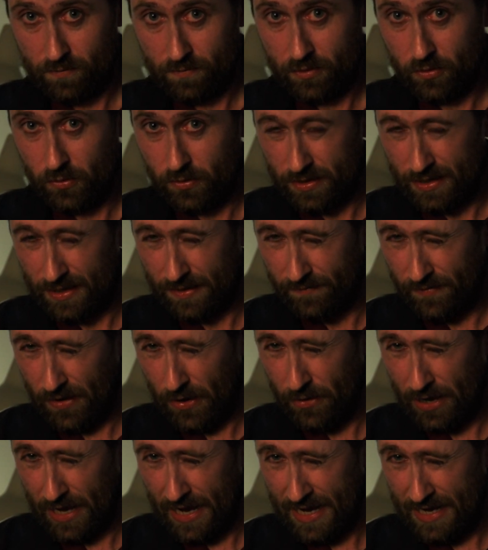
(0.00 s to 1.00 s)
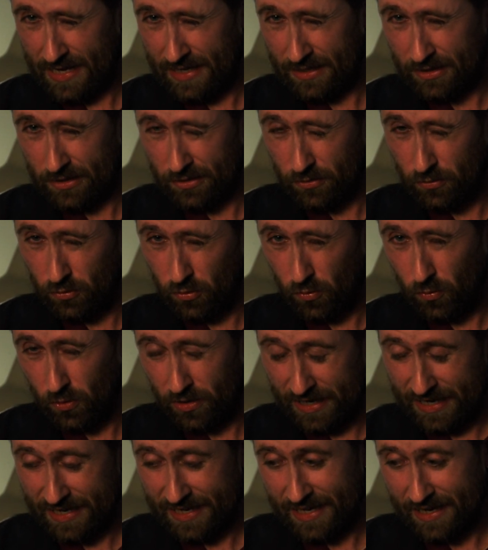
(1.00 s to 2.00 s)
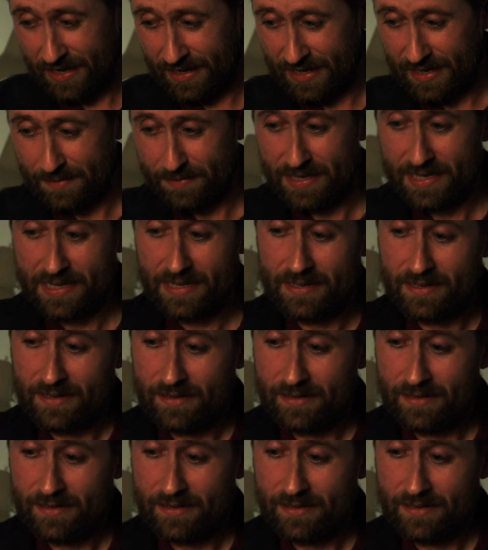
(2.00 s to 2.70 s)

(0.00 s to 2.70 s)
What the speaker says: Do it to the very end, you do not want any light coming in.